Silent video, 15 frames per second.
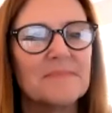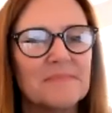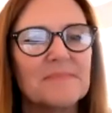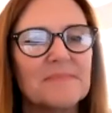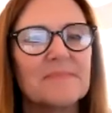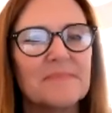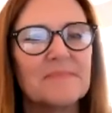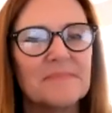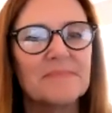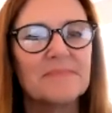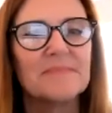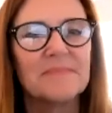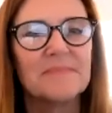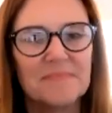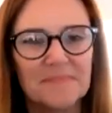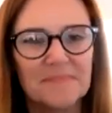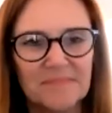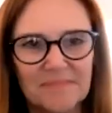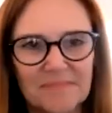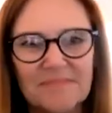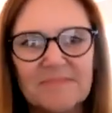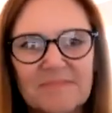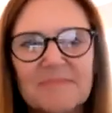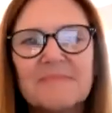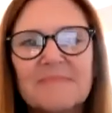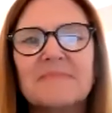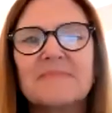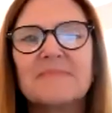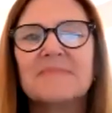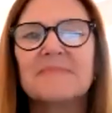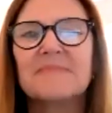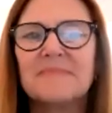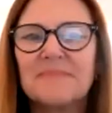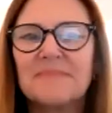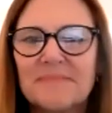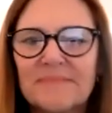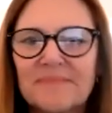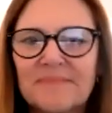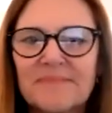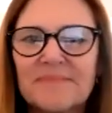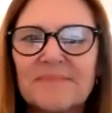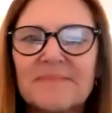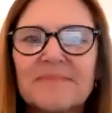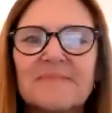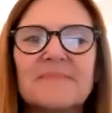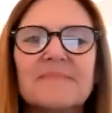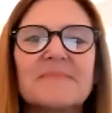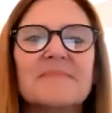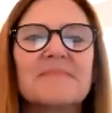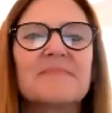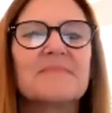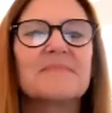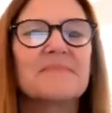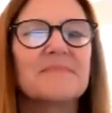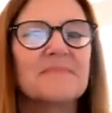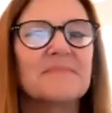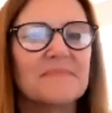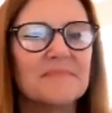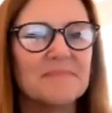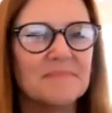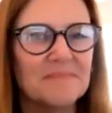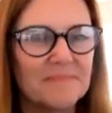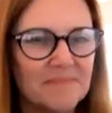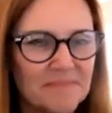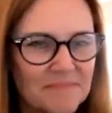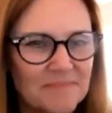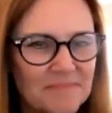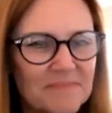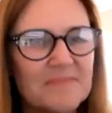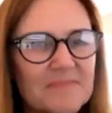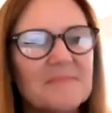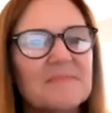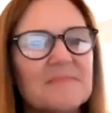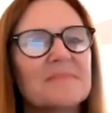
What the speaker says: (not speaking)